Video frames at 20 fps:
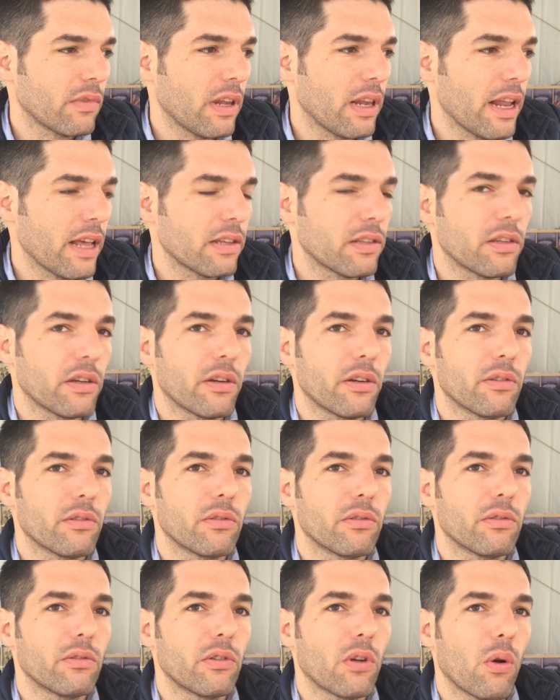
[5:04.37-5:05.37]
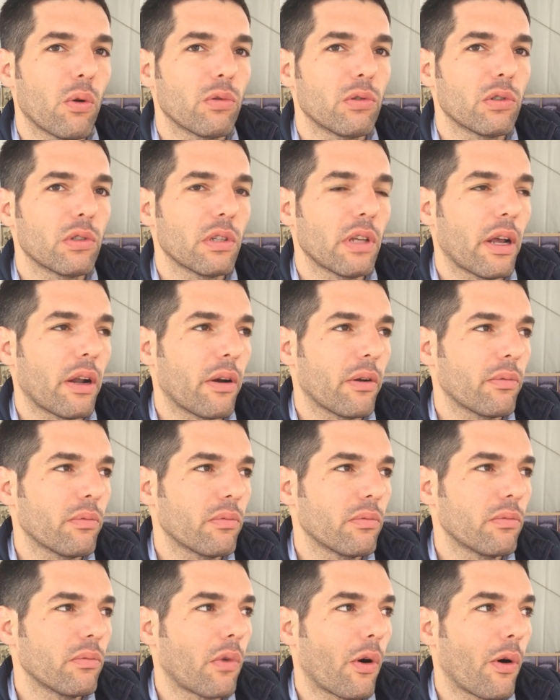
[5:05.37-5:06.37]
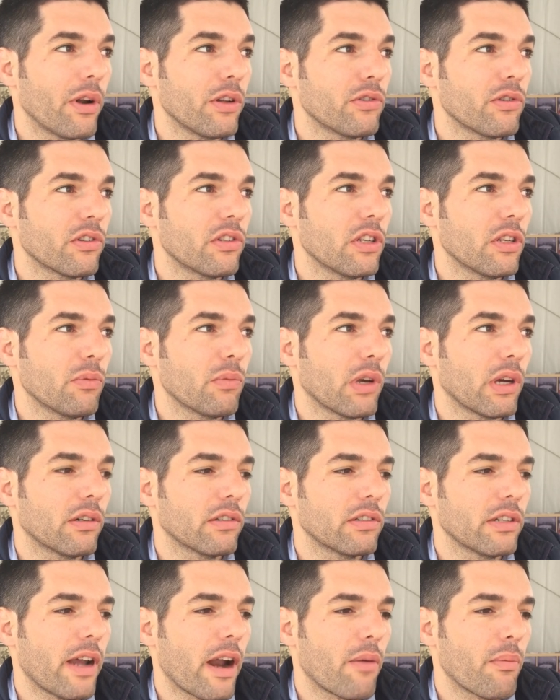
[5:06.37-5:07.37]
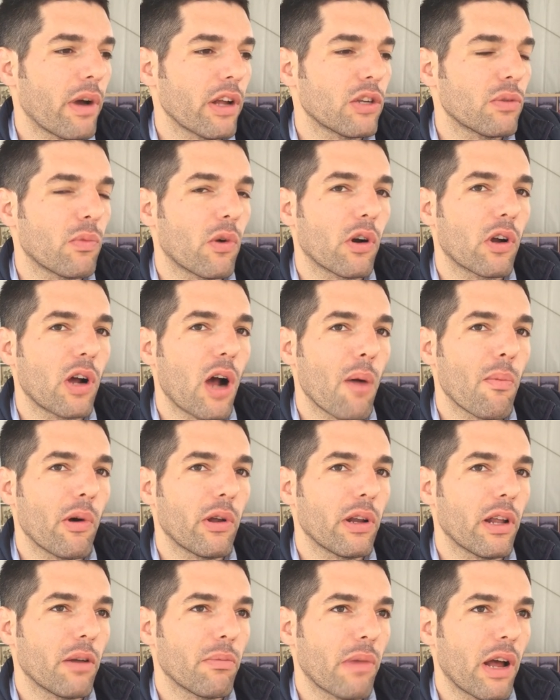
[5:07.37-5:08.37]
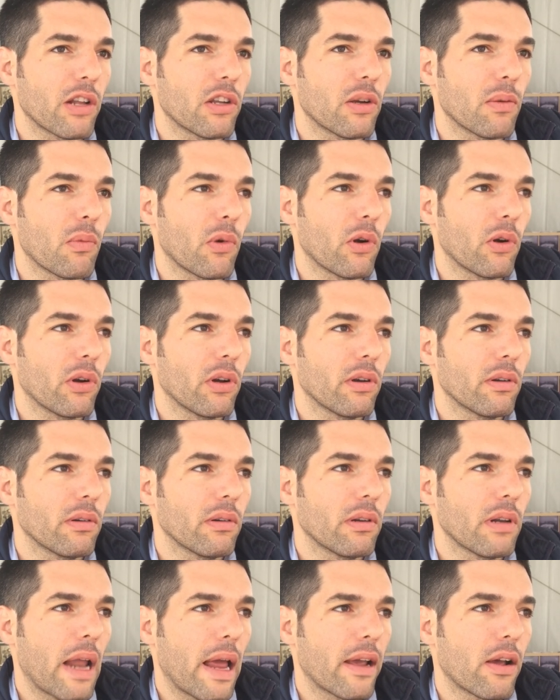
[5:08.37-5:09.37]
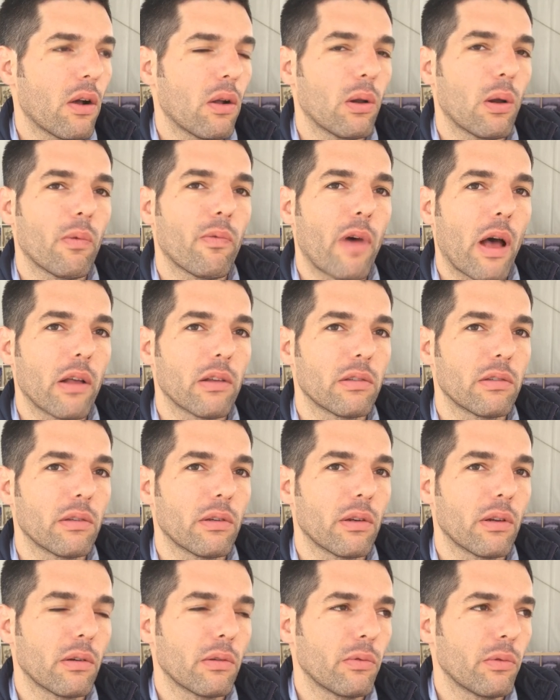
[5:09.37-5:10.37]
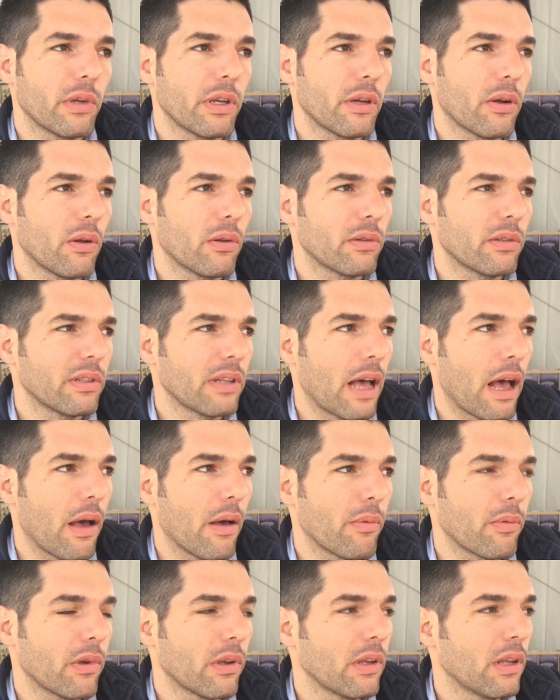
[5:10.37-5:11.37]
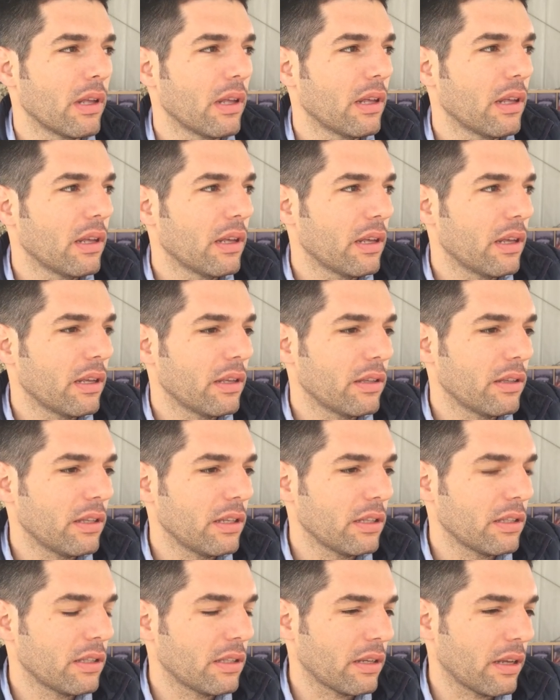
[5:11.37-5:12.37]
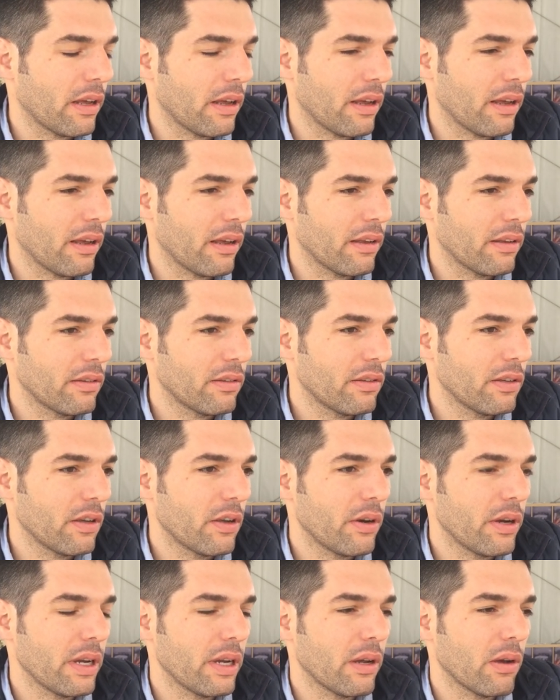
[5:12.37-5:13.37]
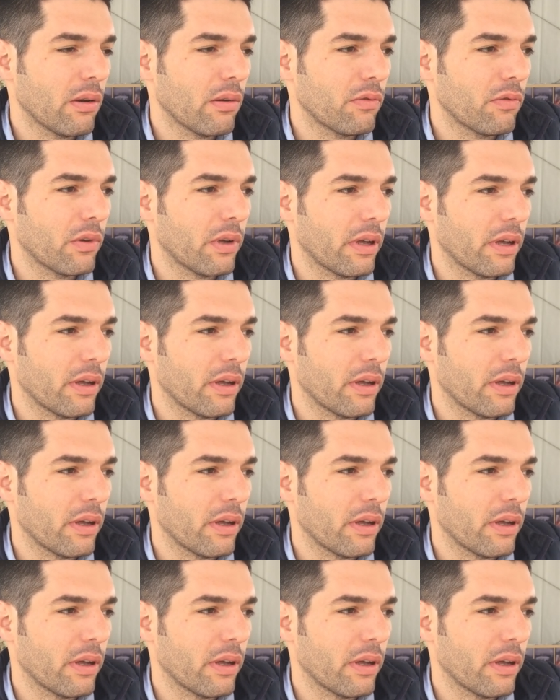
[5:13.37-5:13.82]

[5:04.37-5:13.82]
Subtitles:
lesser dose are more interesting because they are much more common and much more like all of us. We all have this degree of